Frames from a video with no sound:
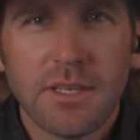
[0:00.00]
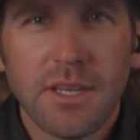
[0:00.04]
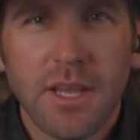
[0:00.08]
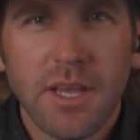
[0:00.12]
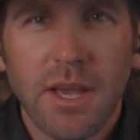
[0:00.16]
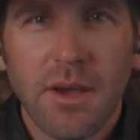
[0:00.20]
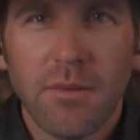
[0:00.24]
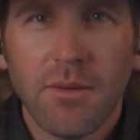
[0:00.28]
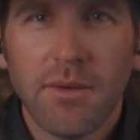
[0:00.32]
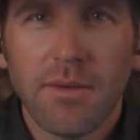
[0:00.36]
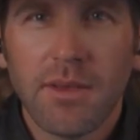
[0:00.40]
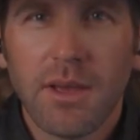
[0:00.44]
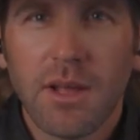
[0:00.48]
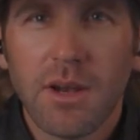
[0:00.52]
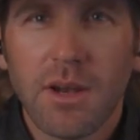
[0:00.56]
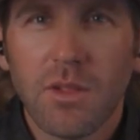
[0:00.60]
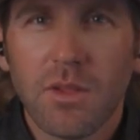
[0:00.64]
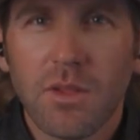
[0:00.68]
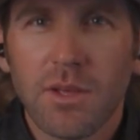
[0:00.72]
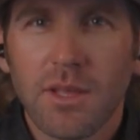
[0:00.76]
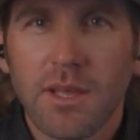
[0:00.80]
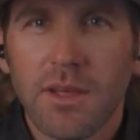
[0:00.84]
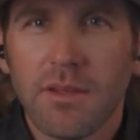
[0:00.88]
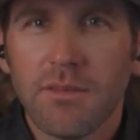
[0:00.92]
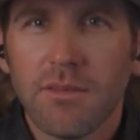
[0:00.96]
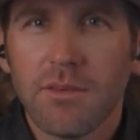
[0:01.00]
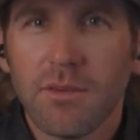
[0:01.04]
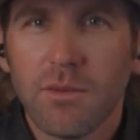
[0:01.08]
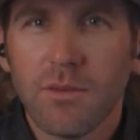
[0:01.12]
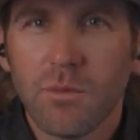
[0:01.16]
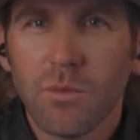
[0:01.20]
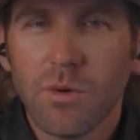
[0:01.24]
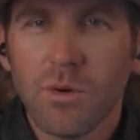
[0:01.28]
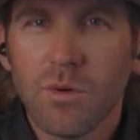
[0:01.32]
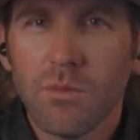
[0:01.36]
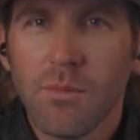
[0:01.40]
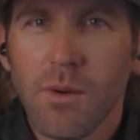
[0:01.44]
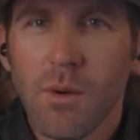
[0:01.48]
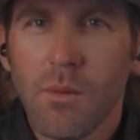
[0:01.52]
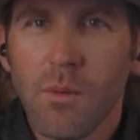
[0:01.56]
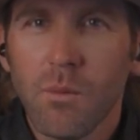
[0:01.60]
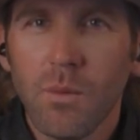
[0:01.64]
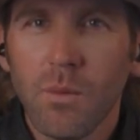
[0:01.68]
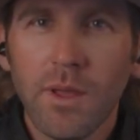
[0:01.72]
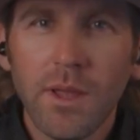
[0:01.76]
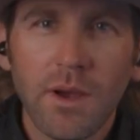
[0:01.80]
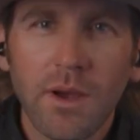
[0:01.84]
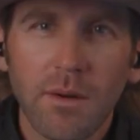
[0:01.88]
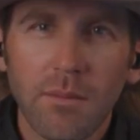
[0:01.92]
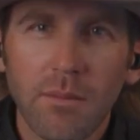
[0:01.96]
And yeah, we got to look out for the world, but
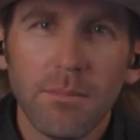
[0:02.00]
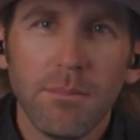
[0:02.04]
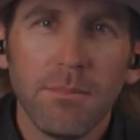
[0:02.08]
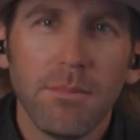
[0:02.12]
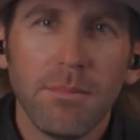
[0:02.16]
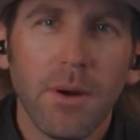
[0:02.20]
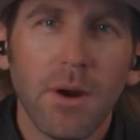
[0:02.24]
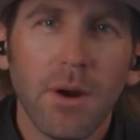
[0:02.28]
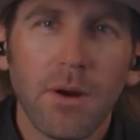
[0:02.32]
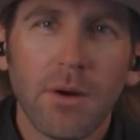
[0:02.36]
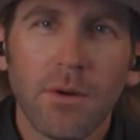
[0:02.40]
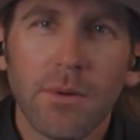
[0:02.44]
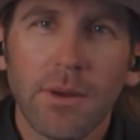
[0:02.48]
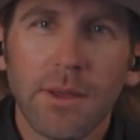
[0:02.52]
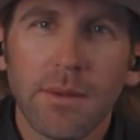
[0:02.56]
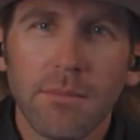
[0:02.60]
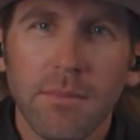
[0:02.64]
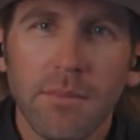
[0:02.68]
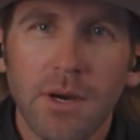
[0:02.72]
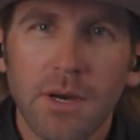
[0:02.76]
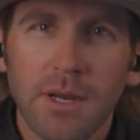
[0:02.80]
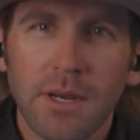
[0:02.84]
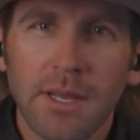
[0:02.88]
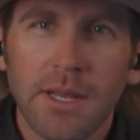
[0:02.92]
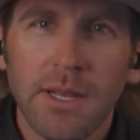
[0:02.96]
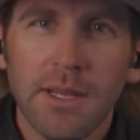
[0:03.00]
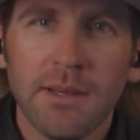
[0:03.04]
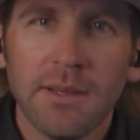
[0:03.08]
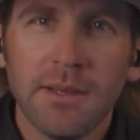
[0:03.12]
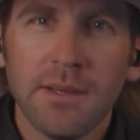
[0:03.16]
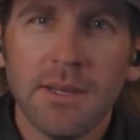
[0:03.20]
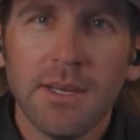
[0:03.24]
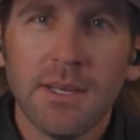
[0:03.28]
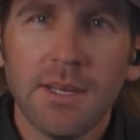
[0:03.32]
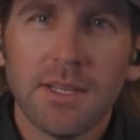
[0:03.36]
we are borrowing money